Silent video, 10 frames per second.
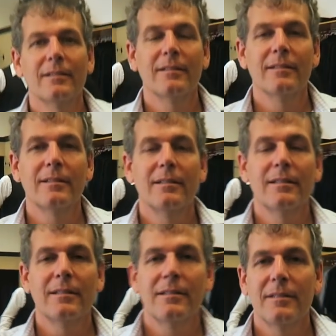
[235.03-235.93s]
thinking you're
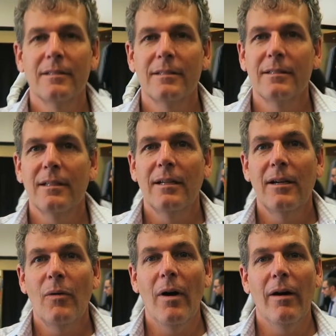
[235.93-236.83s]
gonna go for?
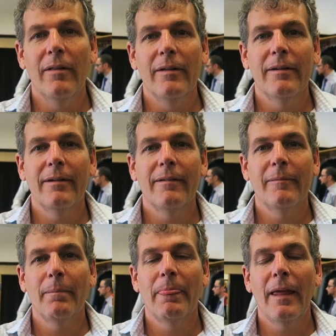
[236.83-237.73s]
Well,
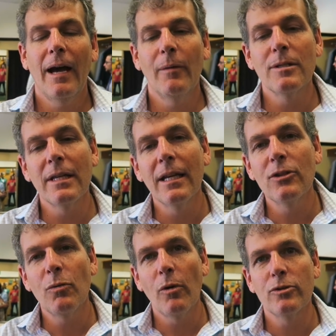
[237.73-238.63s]
I was
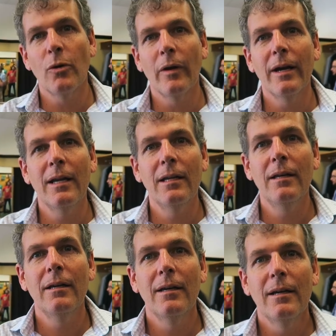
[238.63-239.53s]
leaning towards green,
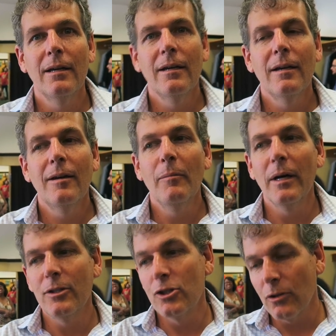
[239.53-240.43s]

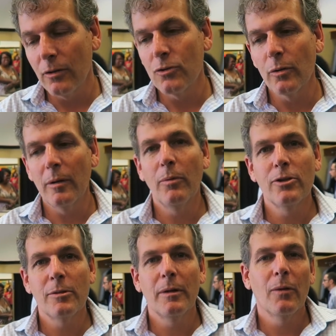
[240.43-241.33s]
but Jordan's really
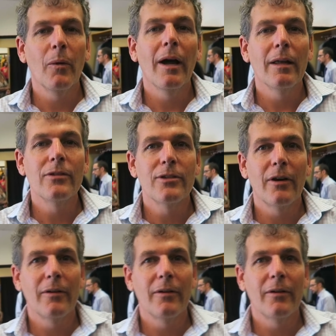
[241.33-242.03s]
pushing me to red, so